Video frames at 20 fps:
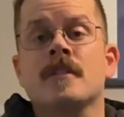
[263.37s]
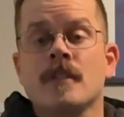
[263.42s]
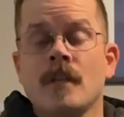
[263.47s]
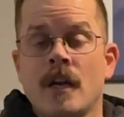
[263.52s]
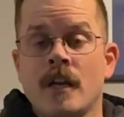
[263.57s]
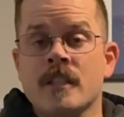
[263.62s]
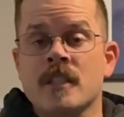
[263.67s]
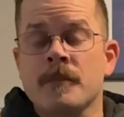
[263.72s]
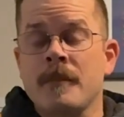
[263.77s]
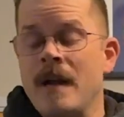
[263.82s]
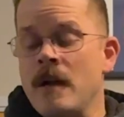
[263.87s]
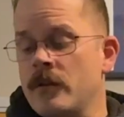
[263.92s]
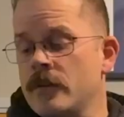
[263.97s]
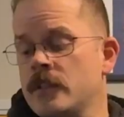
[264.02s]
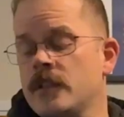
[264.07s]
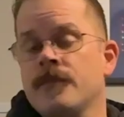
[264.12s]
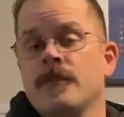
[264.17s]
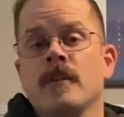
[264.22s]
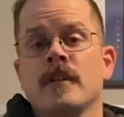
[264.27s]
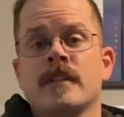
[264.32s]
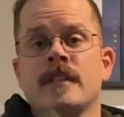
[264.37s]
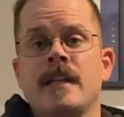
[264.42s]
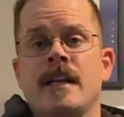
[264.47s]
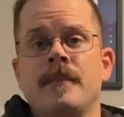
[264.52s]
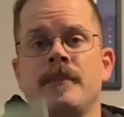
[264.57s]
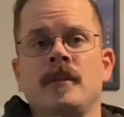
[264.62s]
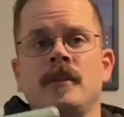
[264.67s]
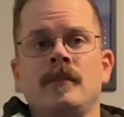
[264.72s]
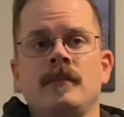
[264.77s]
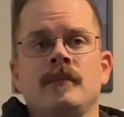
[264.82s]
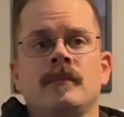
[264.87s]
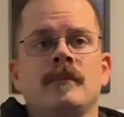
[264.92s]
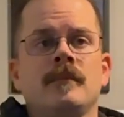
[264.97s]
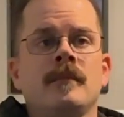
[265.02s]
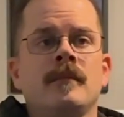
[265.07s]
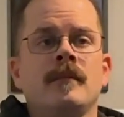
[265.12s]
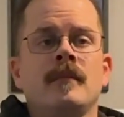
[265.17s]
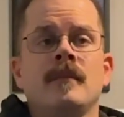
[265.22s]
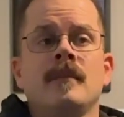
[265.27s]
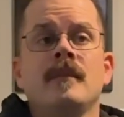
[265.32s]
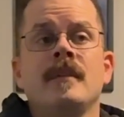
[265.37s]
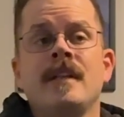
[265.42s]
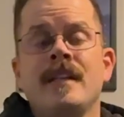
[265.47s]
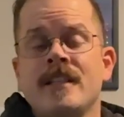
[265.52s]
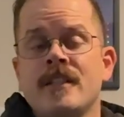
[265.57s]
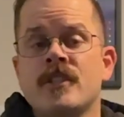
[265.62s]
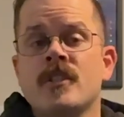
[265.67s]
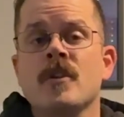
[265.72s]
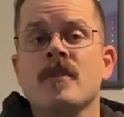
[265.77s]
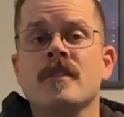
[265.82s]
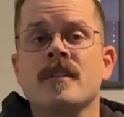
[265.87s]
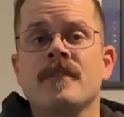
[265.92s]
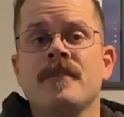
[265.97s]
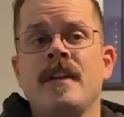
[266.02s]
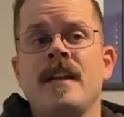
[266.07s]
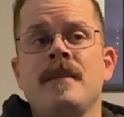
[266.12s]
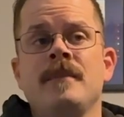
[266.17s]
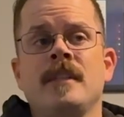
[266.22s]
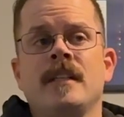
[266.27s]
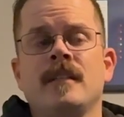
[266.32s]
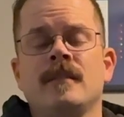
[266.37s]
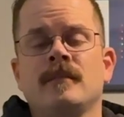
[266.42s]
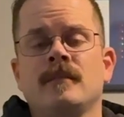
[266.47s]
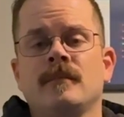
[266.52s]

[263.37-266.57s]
A spouse, for example, his chosen family,